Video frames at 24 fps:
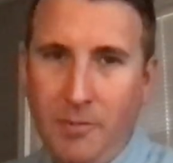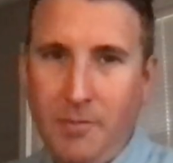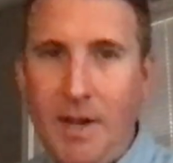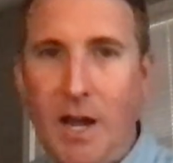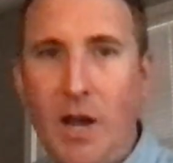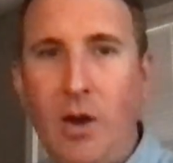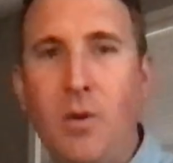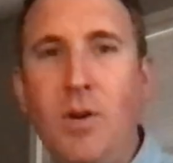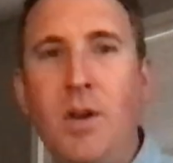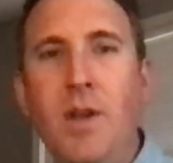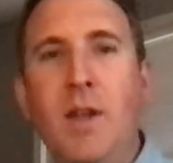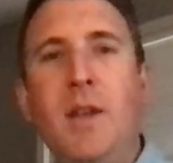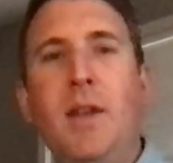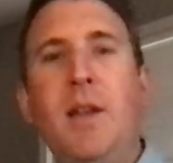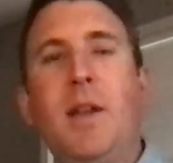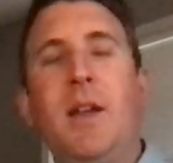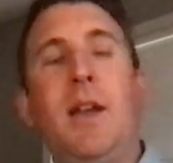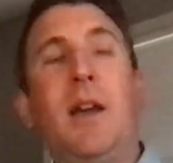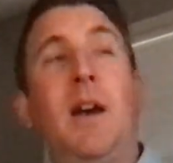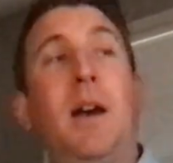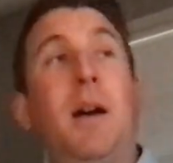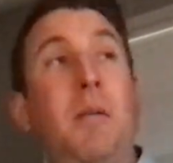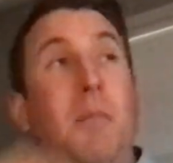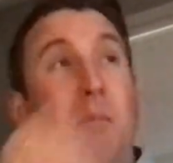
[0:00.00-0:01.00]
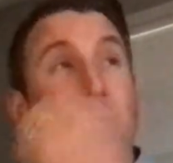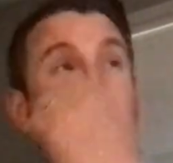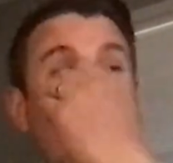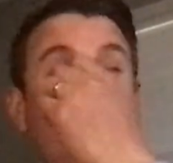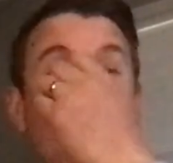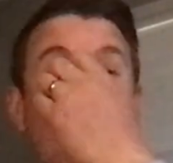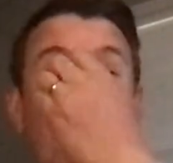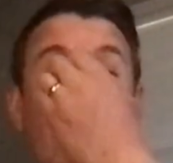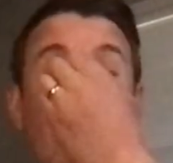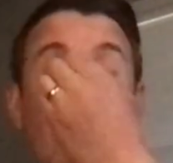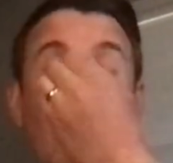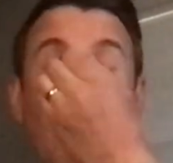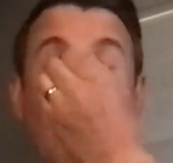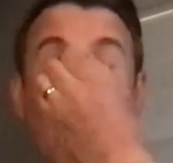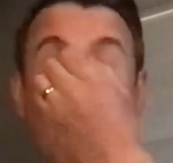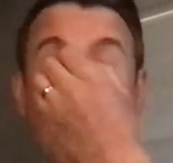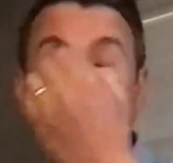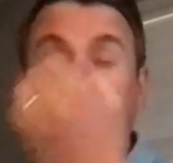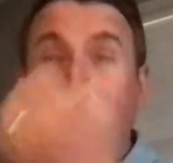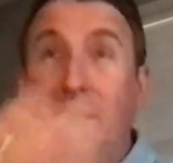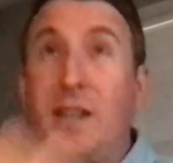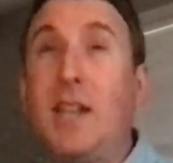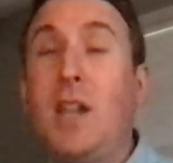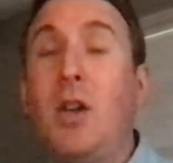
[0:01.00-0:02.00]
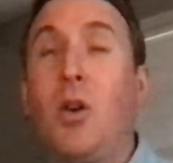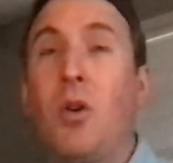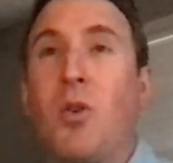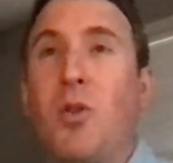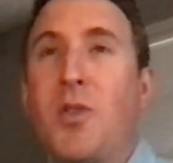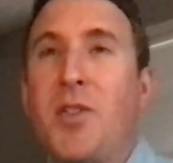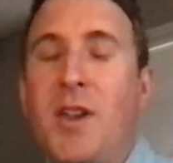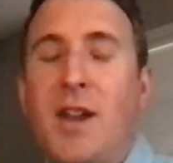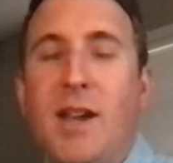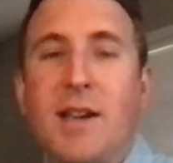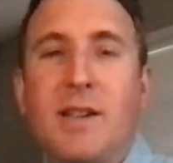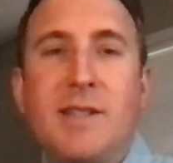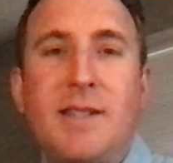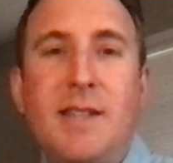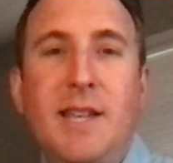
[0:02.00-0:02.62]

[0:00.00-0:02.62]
Now, the neo-Orthodox